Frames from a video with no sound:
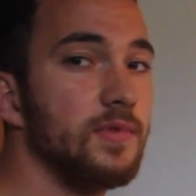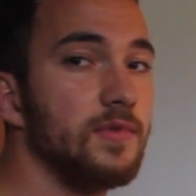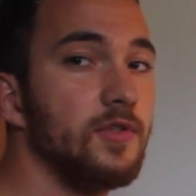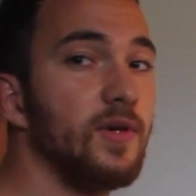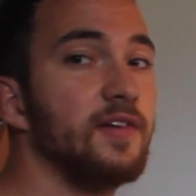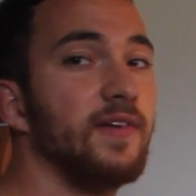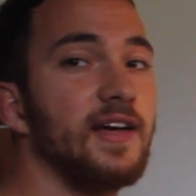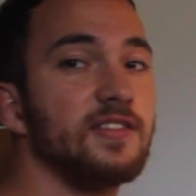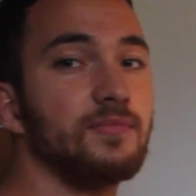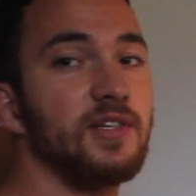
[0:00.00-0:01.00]
So I've
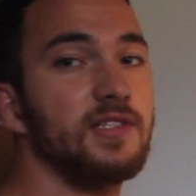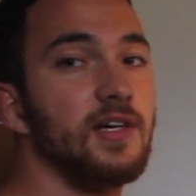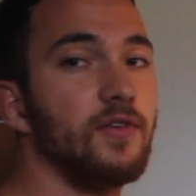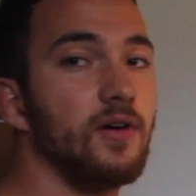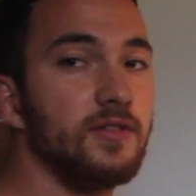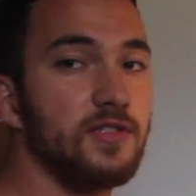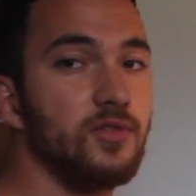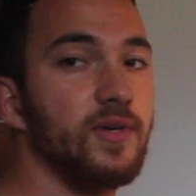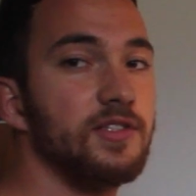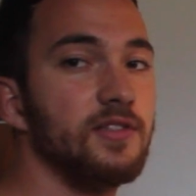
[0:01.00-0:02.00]
asked myself all these
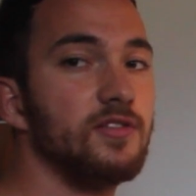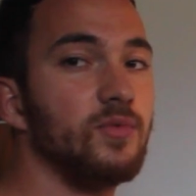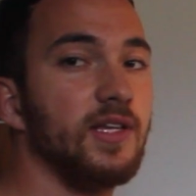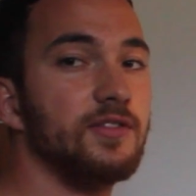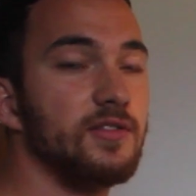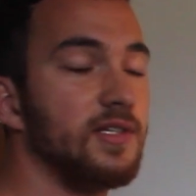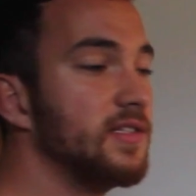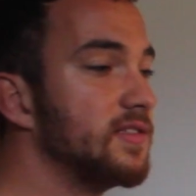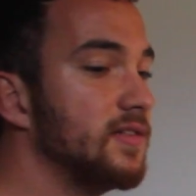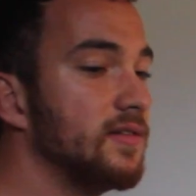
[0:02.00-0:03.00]
questions, what I just
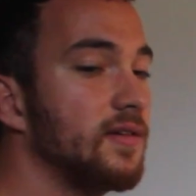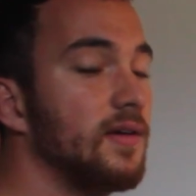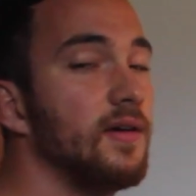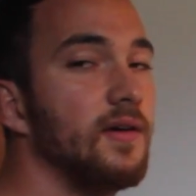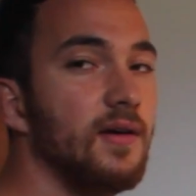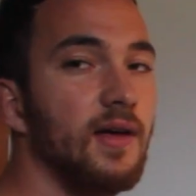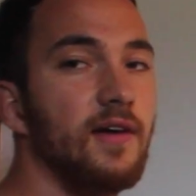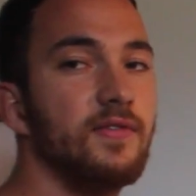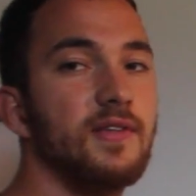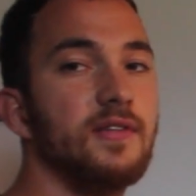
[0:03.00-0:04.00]
listed.
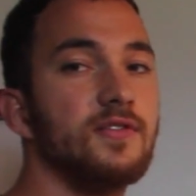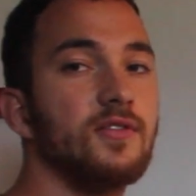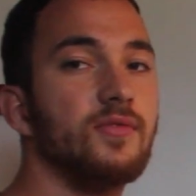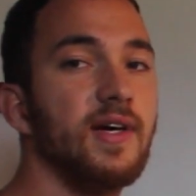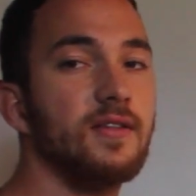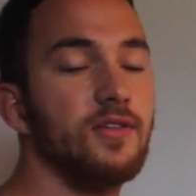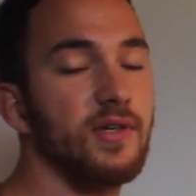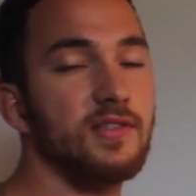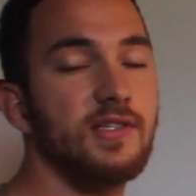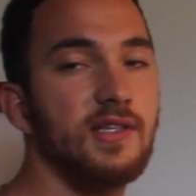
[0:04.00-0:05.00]
Everything is correct,
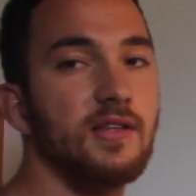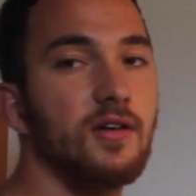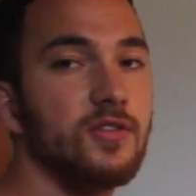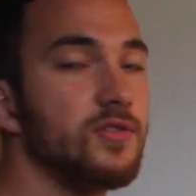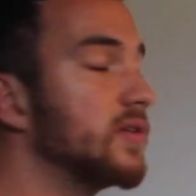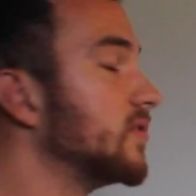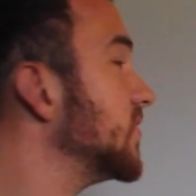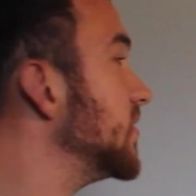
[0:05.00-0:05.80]
you can see that also on the